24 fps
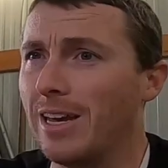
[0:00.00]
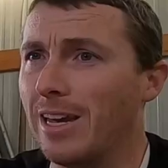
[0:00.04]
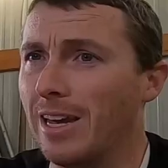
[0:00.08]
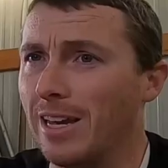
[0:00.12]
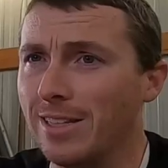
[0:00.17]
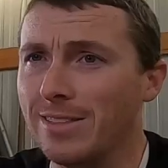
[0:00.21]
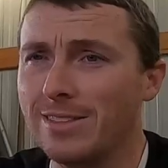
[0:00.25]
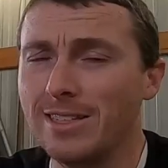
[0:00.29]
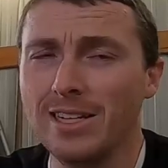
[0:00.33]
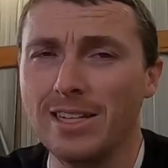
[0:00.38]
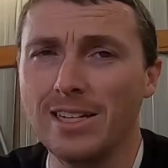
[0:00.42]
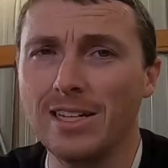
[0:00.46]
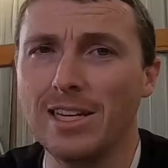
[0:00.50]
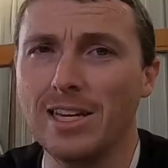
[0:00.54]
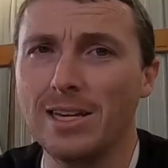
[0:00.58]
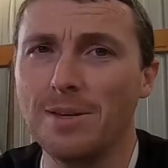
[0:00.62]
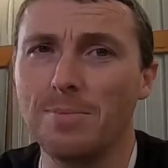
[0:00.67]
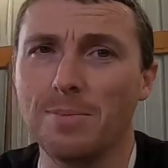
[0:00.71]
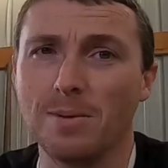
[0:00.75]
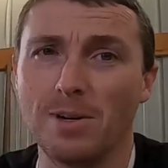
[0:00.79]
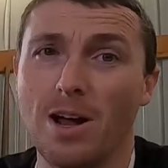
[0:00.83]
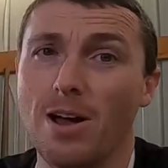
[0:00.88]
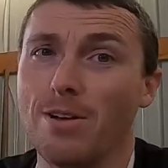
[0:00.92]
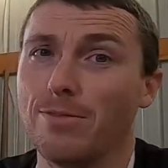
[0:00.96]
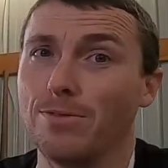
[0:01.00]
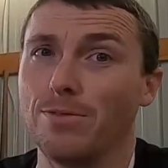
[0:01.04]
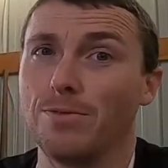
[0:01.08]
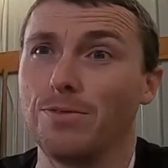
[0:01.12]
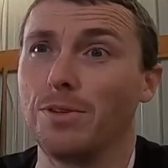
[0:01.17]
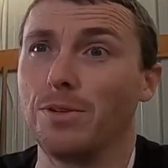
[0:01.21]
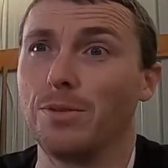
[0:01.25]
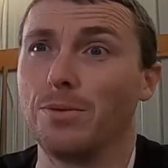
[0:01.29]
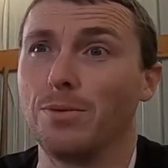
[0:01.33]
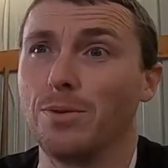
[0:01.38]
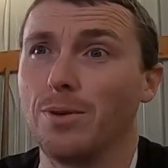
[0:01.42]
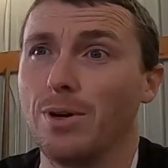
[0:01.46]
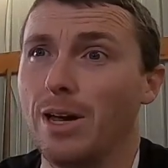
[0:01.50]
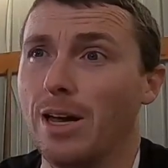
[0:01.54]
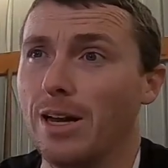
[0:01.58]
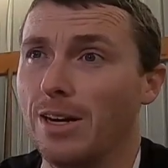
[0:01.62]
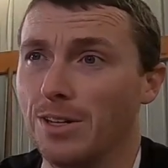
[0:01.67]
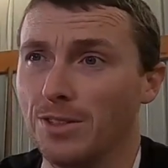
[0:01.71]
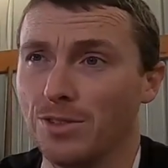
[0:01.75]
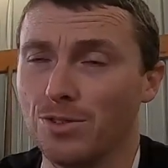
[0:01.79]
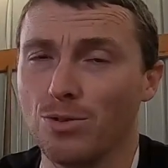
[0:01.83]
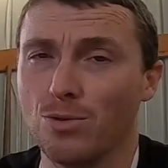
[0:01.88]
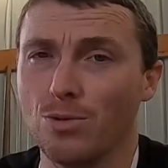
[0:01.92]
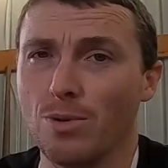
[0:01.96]
It's going to keep it off of you,
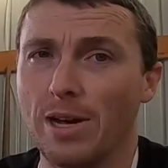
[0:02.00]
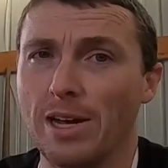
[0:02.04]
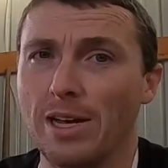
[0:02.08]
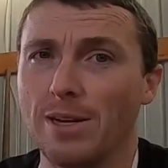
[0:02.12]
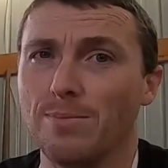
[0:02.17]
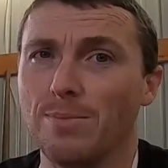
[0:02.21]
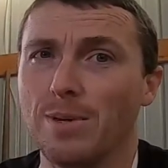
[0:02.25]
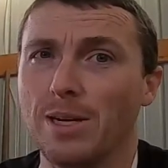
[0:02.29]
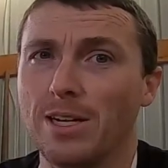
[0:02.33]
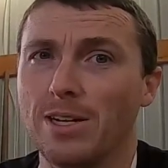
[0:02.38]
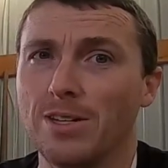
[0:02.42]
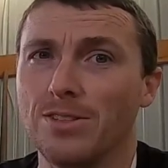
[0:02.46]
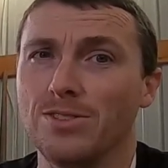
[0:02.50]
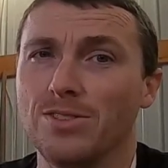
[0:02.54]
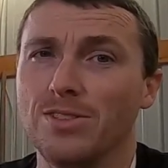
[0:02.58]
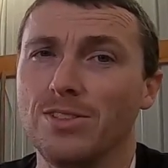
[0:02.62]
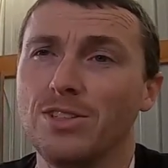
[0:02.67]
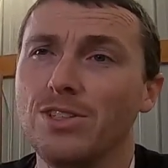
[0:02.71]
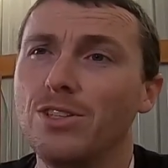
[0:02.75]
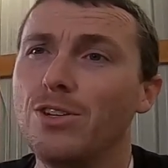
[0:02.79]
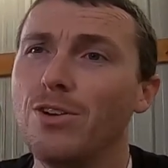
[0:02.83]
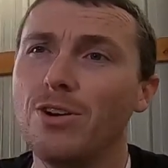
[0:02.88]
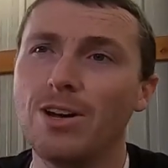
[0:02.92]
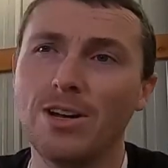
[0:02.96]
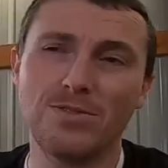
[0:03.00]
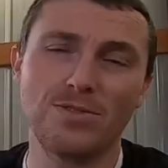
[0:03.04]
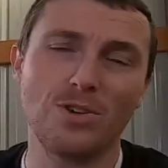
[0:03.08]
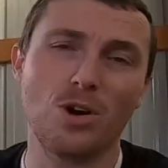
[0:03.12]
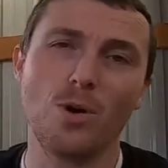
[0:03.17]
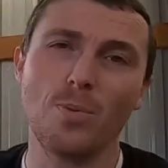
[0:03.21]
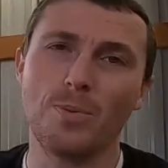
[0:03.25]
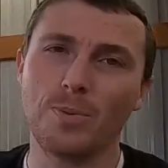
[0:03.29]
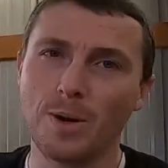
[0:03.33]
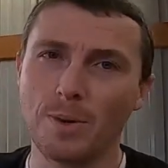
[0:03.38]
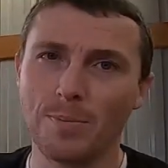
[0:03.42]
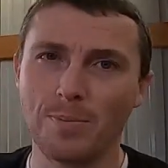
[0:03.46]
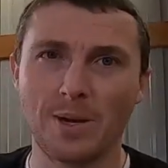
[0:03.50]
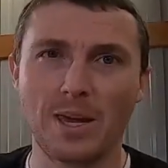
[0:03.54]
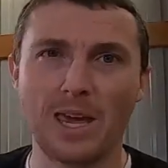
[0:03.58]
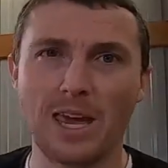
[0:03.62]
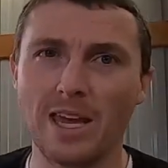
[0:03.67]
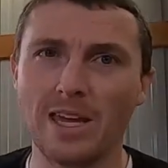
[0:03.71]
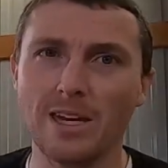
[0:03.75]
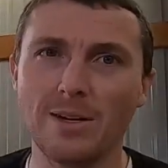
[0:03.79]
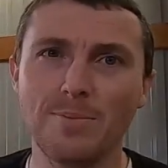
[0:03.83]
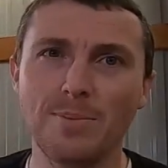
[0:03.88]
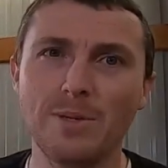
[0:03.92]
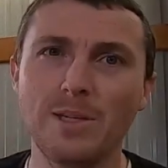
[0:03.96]
and it's great because you don't have to open up a
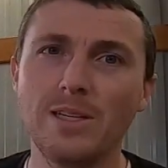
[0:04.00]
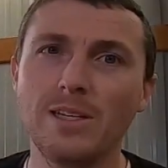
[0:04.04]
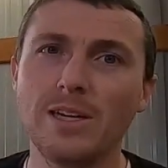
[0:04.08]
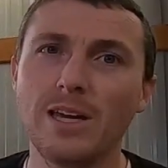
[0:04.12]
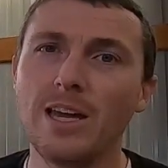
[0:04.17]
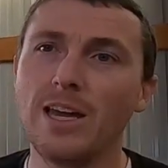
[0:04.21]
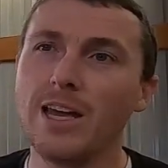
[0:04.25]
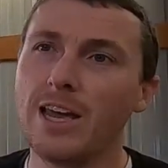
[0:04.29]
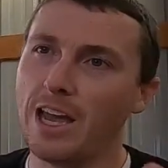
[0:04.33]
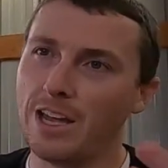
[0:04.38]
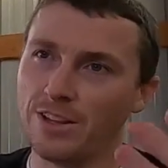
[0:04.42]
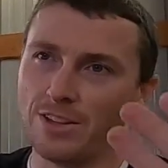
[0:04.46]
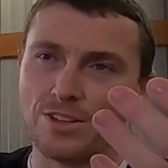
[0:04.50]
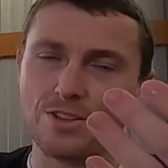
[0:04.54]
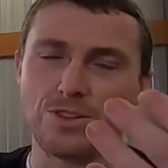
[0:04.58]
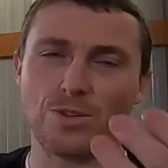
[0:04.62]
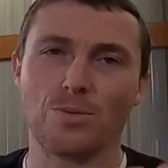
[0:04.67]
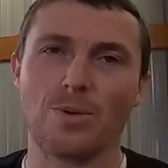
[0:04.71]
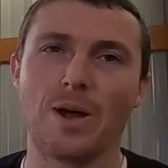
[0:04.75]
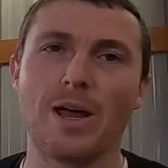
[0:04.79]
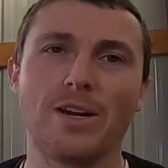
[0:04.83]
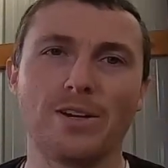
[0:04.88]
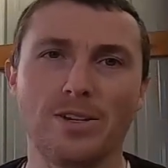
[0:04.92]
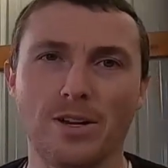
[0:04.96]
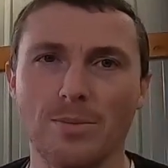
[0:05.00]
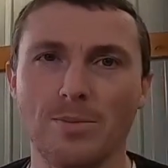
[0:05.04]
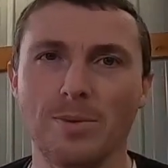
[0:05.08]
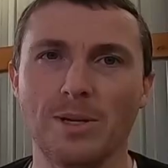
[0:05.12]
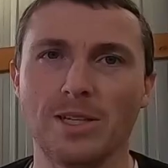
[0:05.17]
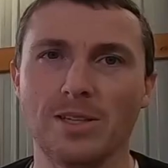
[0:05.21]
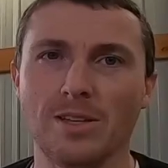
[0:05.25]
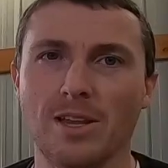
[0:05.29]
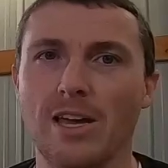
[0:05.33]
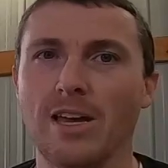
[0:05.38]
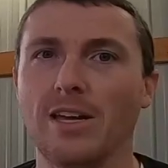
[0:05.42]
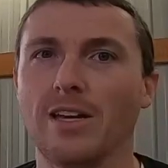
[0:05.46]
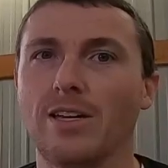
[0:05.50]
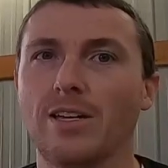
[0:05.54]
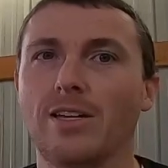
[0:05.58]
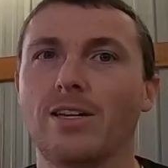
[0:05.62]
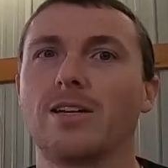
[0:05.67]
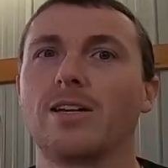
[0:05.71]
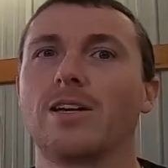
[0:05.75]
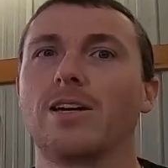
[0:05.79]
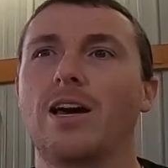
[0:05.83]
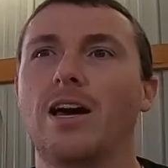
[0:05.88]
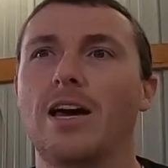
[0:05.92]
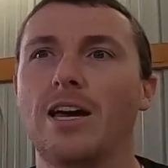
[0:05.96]
canopy and let the rain come in like
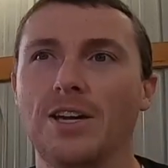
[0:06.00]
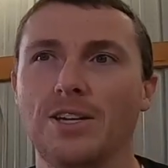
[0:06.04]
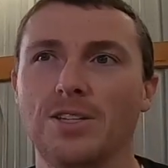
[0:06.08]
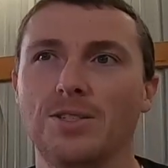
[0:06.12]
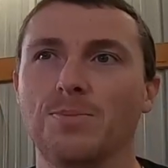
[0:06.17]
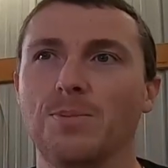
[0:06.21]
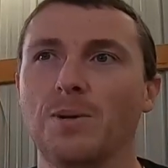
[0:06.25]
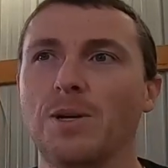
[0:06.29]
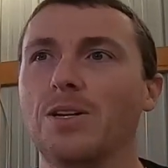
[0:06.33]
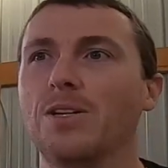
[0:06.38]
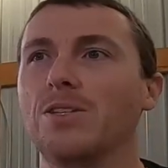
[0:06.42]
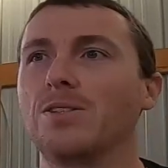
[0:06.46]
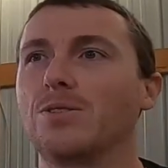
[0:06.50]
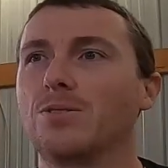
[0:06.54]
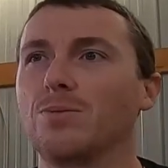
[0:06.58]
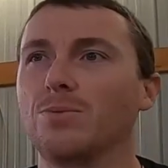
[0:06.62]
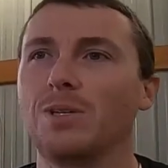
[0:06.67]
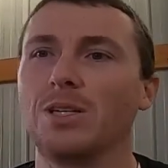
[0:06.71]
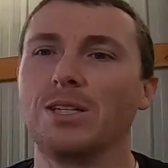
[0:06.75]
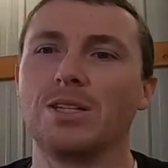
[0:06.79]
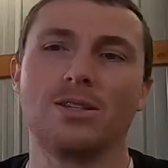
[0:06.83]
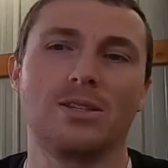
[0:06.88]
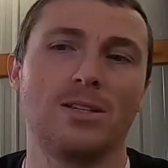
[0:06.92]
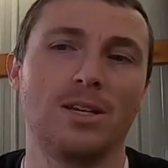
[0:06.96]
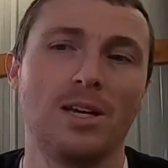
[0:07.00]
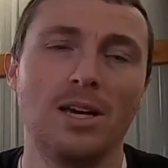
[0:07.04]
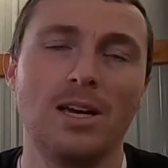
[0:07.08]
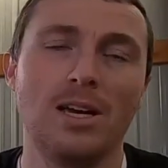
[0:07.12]
I experienced with